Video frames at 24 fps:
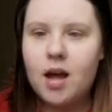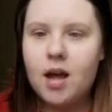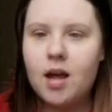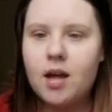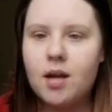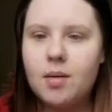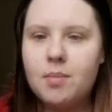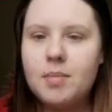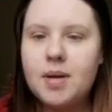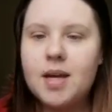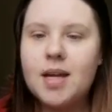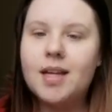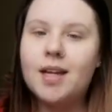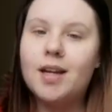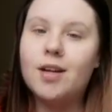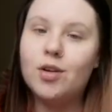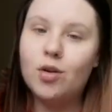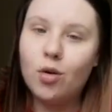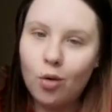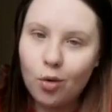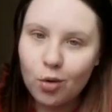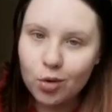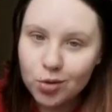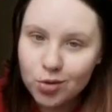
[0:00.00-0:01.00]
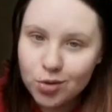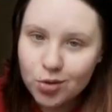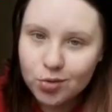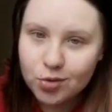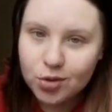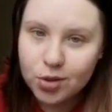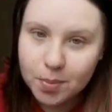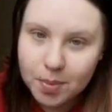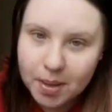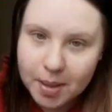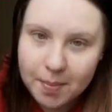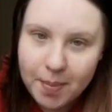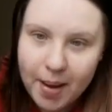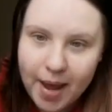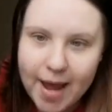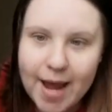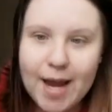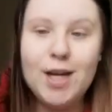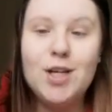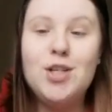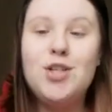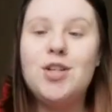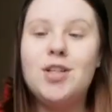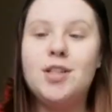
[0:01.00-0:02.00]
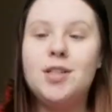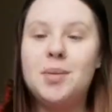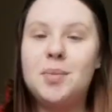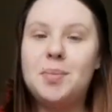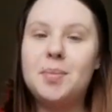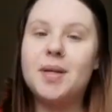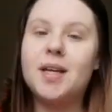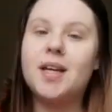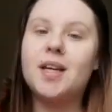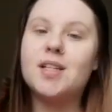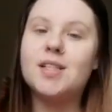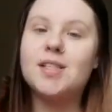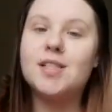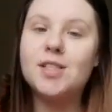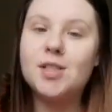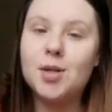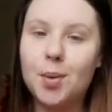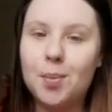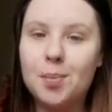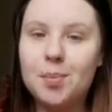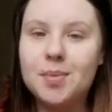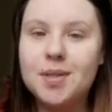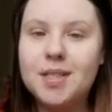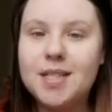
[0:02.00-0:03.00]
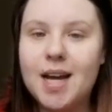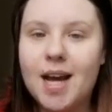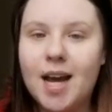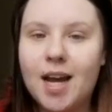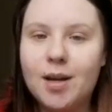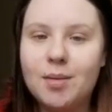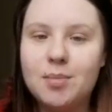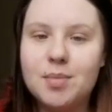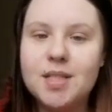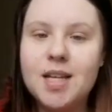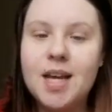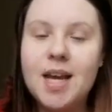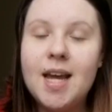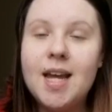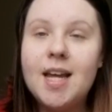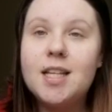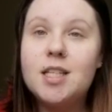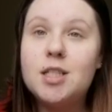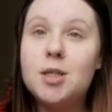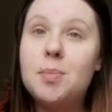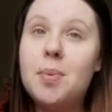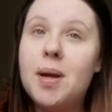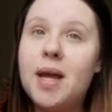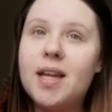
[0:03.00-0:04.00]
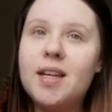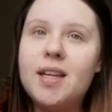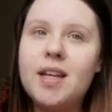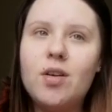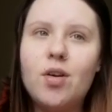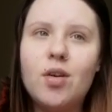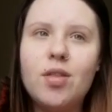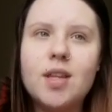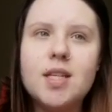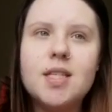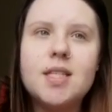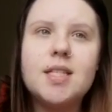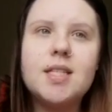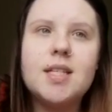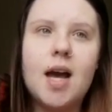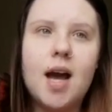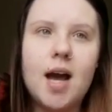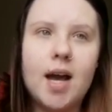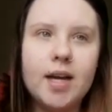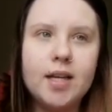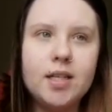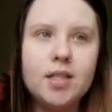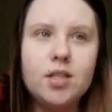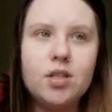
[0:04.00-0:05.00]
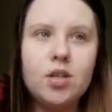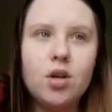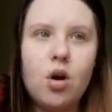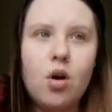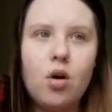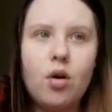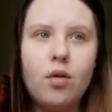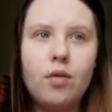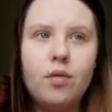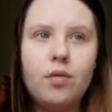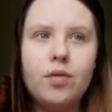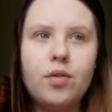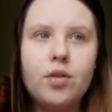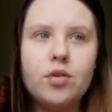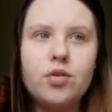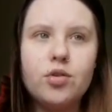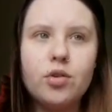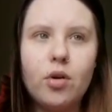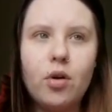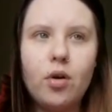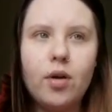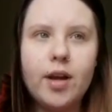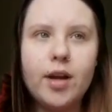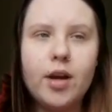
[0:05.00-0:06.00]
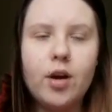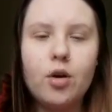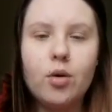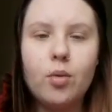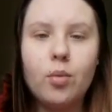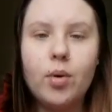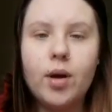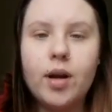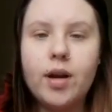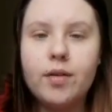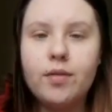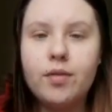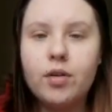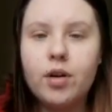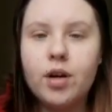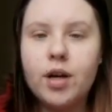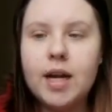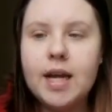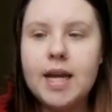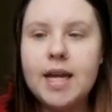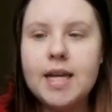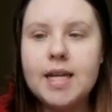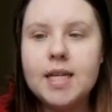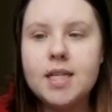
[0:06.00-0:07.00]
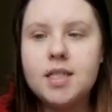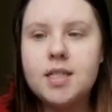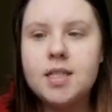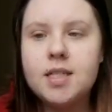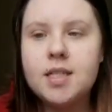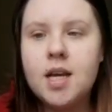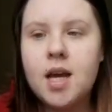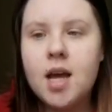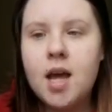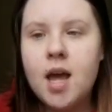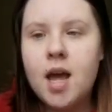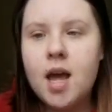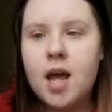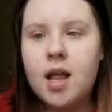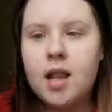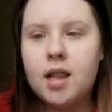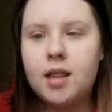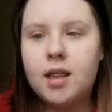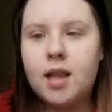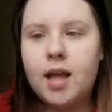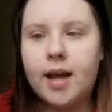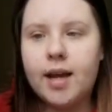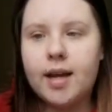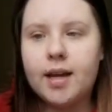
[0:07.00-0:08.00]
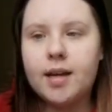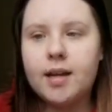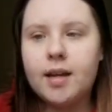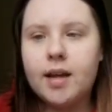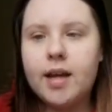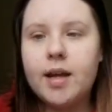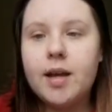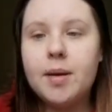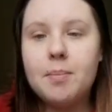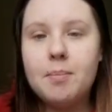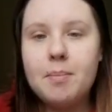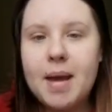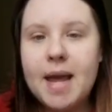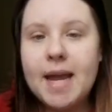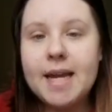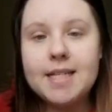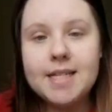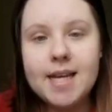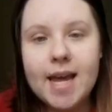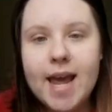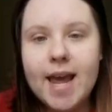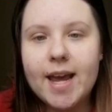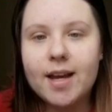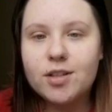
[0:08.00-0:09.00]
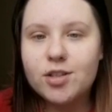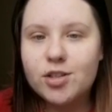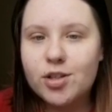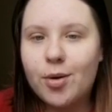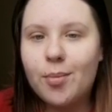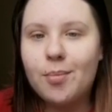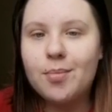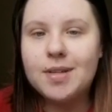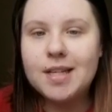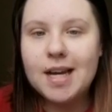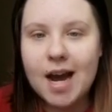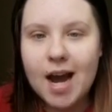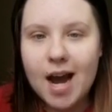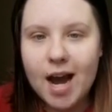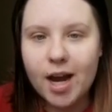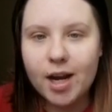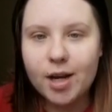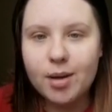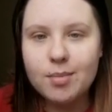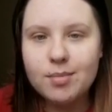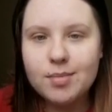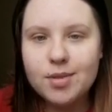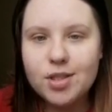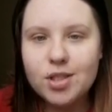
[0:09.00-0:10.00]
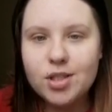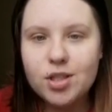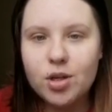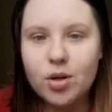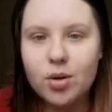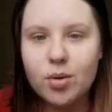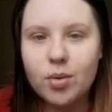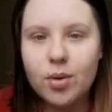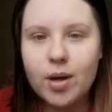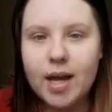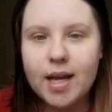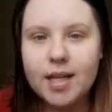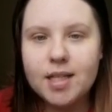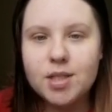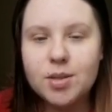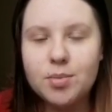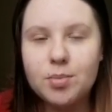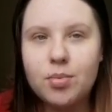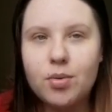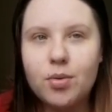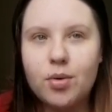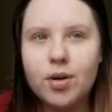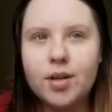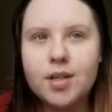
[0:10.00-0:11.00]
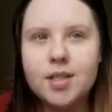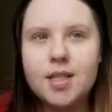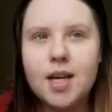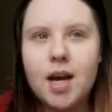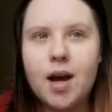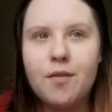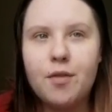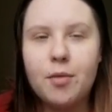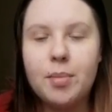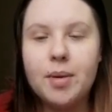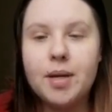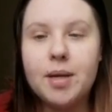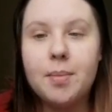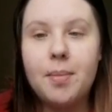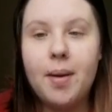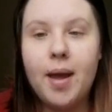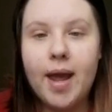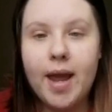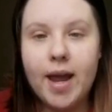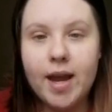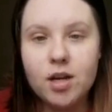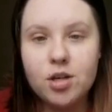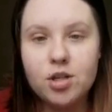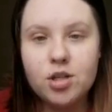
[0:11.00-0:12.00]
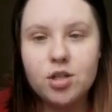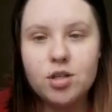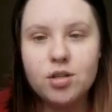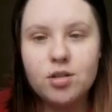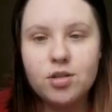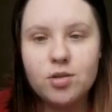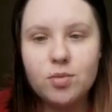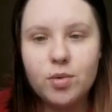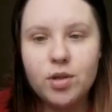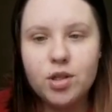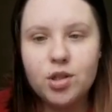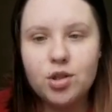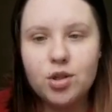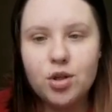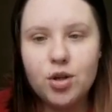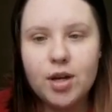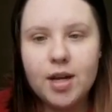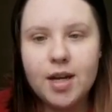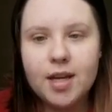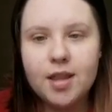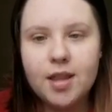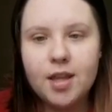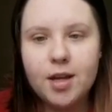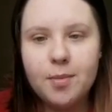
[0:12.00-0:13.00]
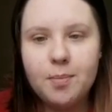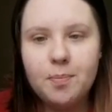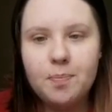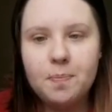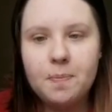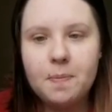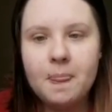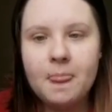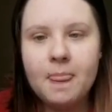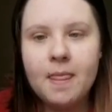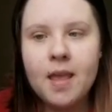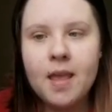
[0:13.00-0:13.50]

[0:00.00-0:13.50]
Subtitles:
And also to be patient, because sometimes depending on the size of the drawing or whatever, it may take some time, so it's important to have a bit of patience when doing them.